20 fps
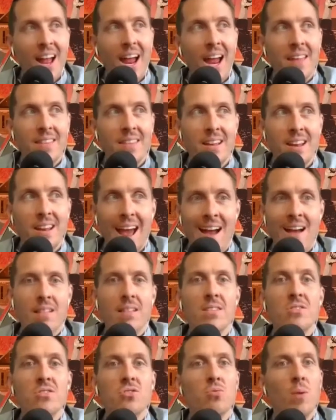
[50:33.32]
And then
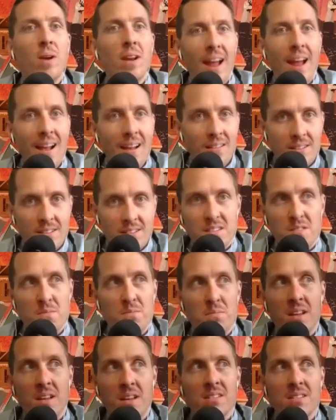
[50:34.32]
Alice, Sweet Alice,
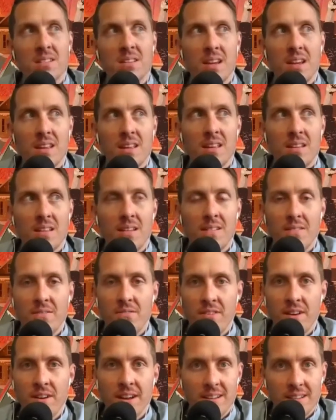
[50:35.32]
because like a
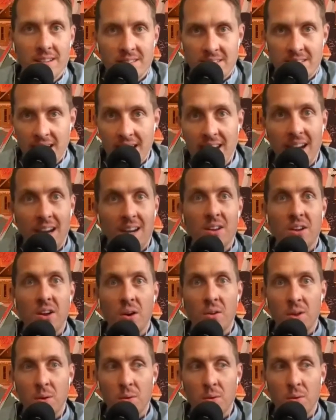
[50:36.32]
fucking decade ago,